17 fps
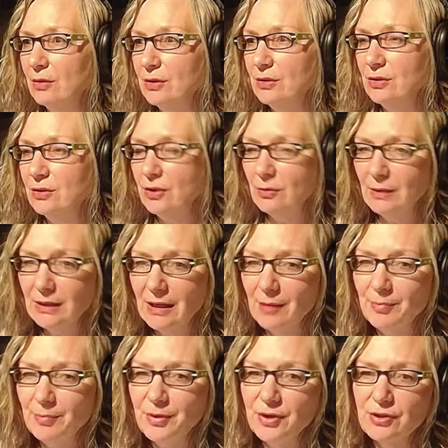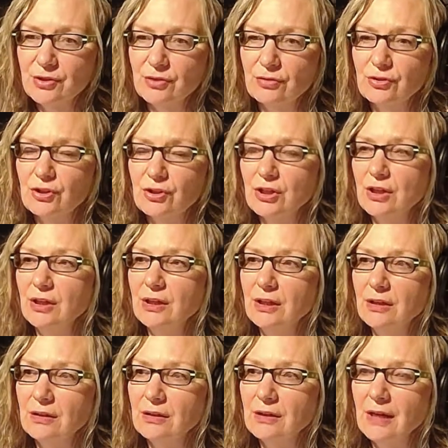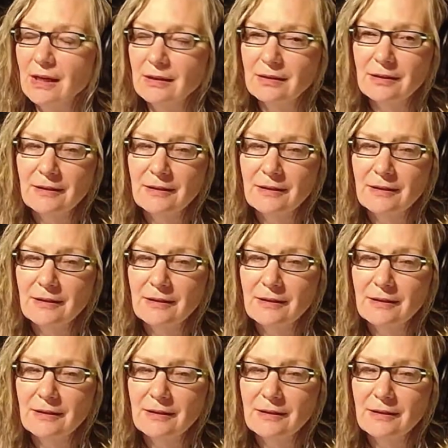and doing that personal journey and that.